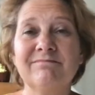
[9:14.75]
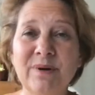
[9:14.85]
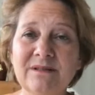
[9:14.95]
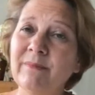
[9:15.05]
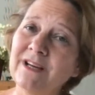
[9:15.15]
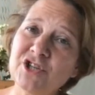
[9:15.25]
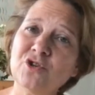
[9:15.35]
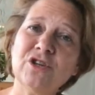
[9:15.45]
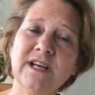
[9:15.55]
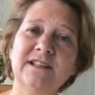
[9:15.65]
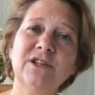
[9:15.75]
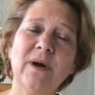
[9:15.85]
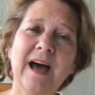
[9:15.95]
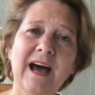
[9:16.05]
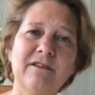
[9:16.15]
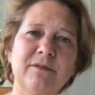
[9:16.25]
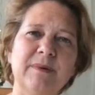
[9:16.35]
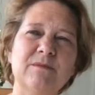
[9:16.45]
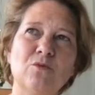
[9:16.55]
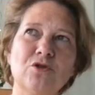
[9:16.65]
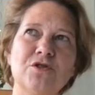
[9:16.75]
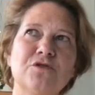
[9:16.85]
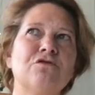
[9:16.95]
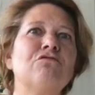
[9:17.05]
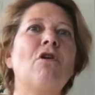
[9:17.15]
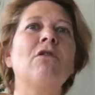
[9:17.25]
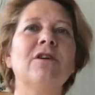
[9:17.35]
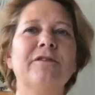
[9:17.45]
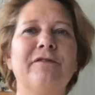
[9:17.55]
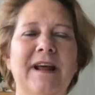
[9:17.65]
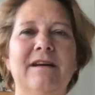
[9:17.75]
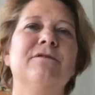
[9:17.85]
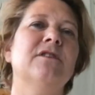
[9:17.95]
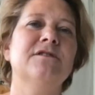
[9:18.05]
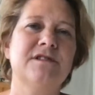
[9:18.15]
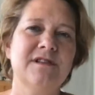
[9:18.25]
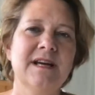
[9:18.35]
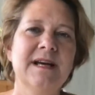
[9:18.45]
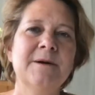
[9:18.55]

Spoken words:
But make sure that you have a bit more stronger flavors.